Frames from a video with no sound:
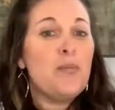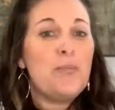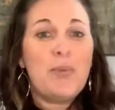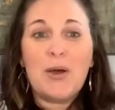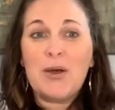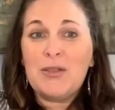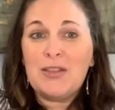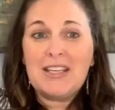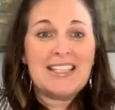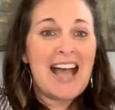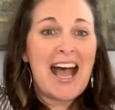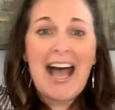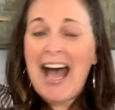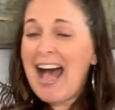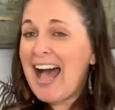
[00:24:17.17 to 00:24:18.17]
put these
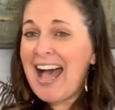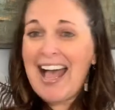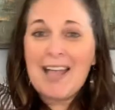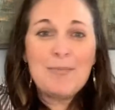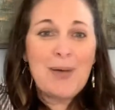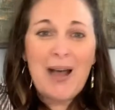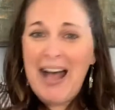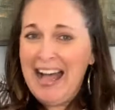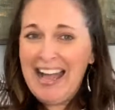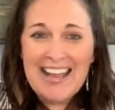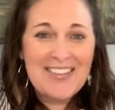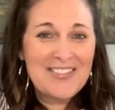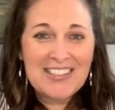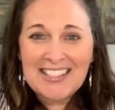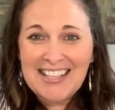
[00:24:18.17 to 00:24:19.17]
high
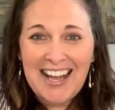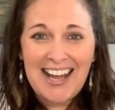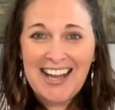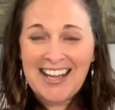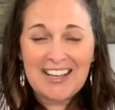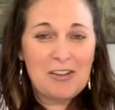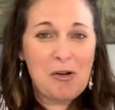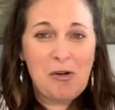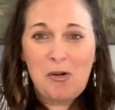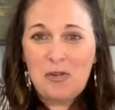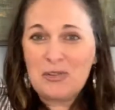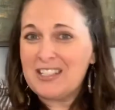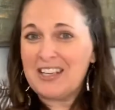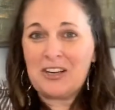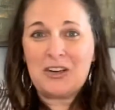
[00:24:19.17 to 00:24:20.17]
pie in the sky
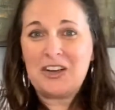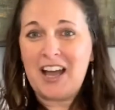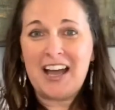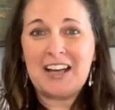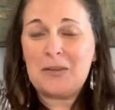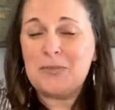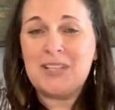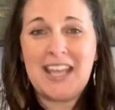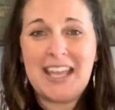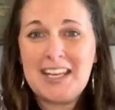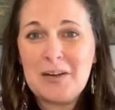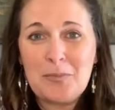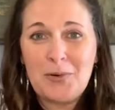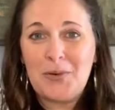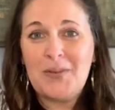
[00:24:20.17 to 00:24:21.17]
goals that are not
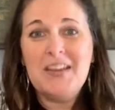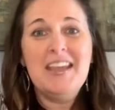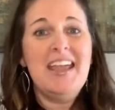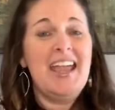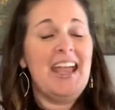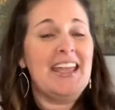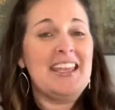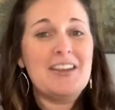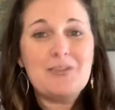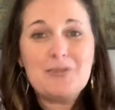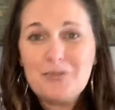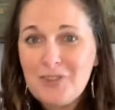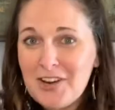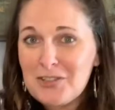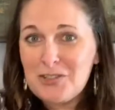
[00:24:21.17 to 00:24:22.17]
obtainable and get
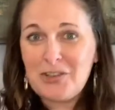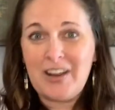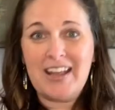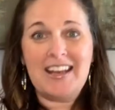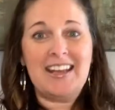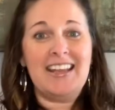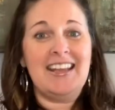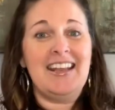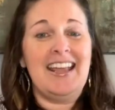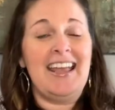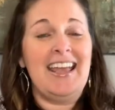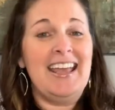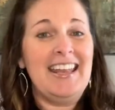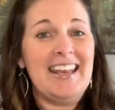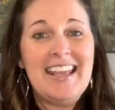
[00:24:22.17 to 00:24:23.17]
frustrated
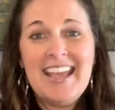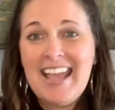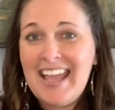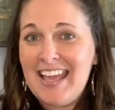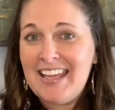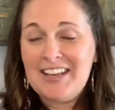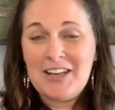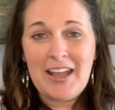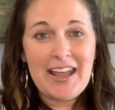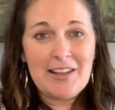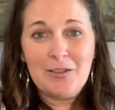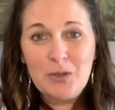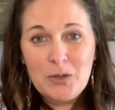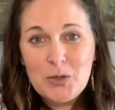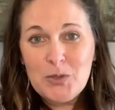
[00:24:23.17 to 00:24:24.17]

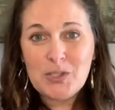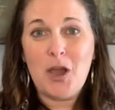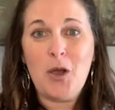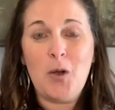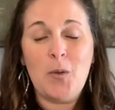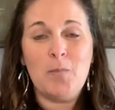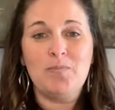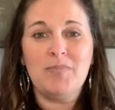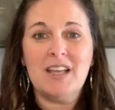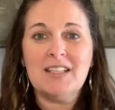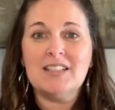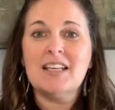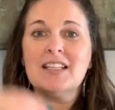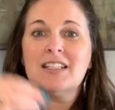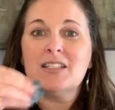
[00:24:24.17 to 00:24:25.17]
and lose hope. They
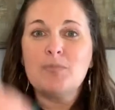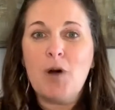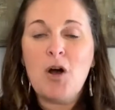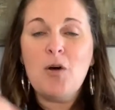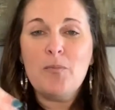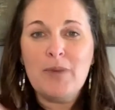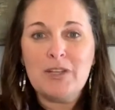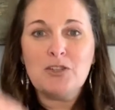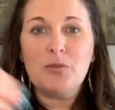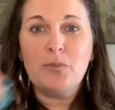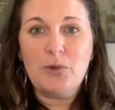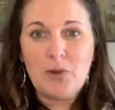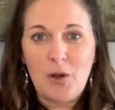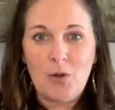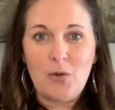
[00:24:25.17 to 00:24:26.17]
set small,
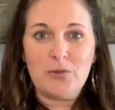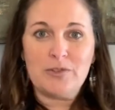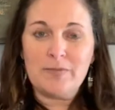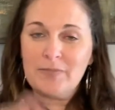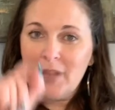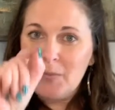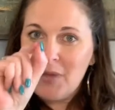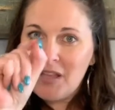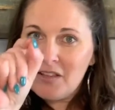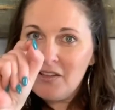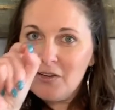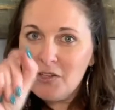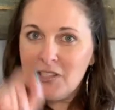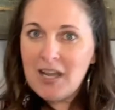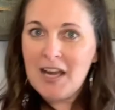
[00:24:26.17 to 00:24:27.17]
measurable goals. They make
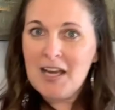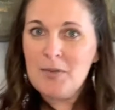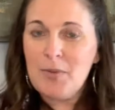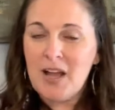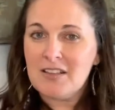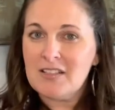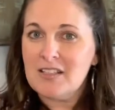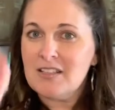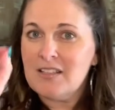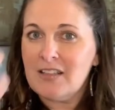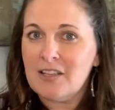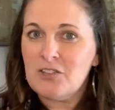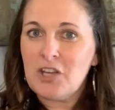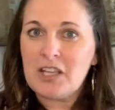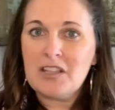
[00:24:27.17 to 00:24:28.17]
little tiny boxes,
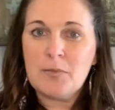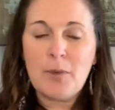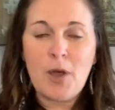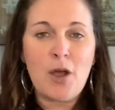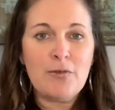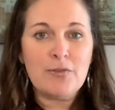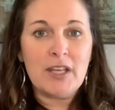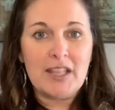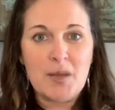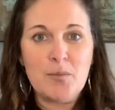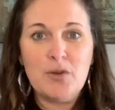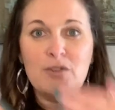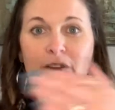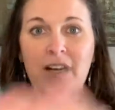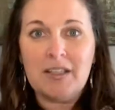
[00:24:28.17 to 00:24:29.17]
they check them off, and they
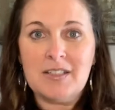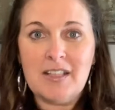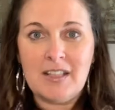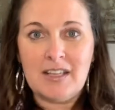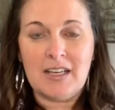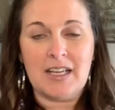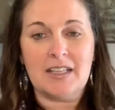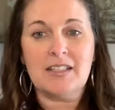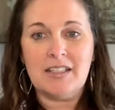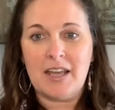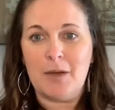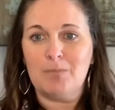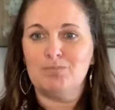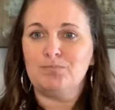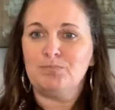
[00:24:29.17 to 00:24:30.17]
move on to the next step.